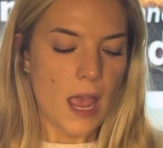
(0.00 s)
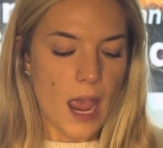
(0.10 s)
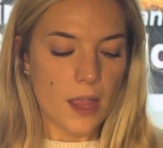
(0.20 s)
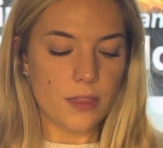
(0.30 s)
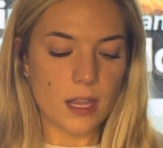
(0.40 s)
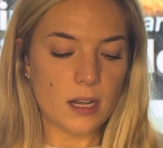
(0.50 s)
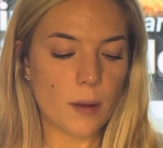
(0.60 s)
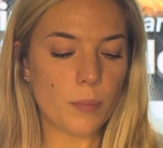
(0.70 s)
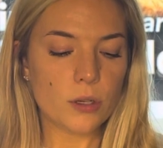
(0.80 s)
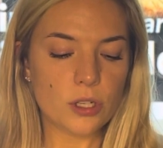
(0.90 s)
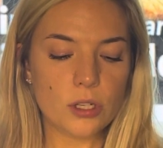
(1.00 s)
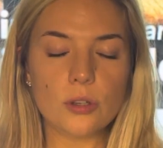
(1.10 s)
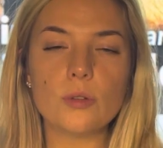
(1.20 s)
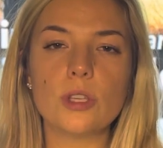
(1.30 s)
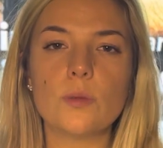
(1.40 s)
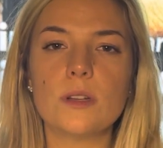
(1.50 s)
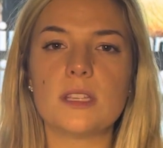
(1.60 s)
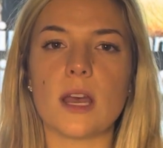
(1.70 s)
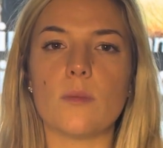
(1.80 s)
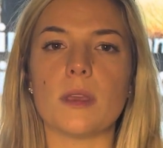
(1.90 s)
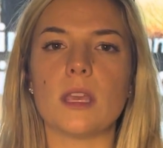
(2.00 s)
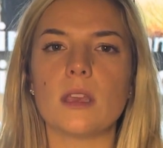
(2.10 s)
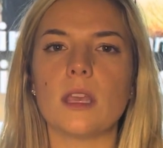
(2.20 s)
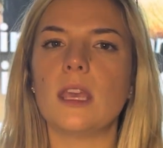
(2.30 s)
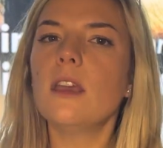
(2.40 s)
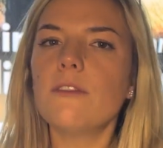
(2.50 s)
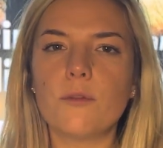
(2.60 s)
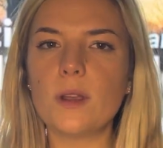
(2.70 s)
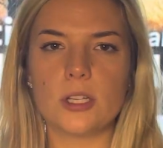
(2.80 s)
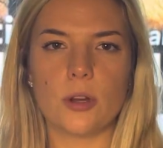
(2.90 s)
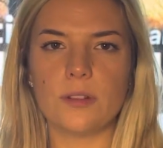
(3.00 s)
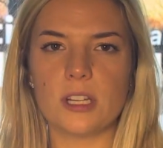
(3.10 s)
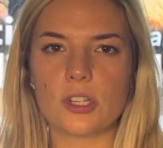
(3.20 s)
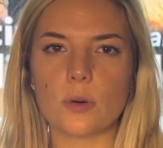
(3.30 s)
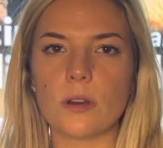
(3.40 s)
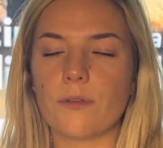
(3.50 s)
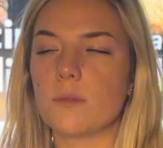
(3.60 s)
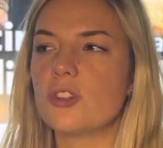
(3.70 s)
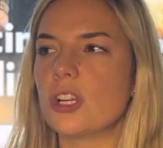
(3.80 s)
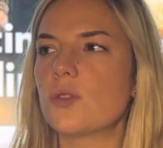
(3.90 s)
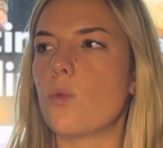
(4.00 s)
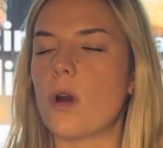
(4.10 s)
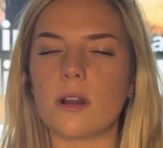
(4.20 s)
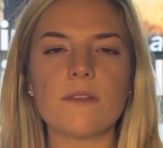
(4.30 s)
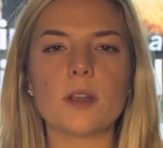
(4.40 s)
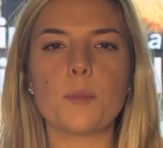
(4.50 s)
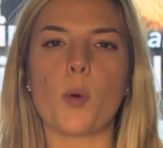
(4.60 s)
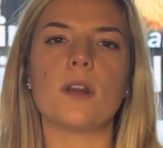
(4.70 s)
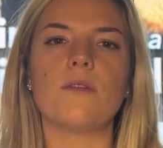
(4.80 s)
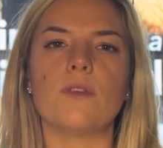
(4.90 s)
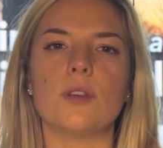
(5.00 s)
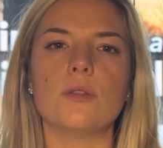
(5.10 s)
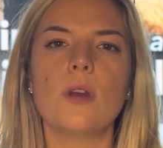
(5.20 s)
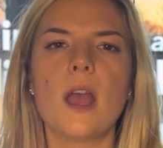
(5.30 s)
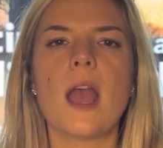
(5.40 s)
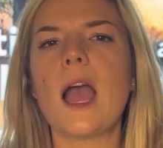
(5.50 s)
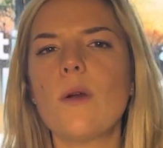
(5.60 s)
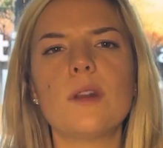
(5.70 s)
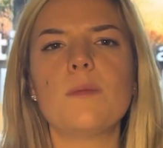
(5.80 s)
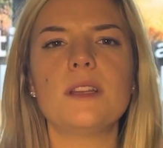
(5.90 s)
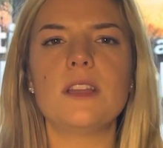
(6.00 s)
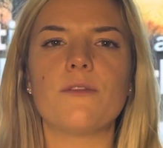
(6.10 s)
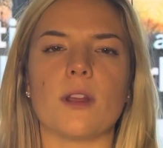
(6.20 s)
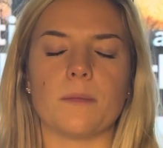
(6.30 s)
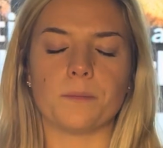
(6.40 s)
And then number 2, you would tell me, if we told this story from just one of their point of view, how would it be different?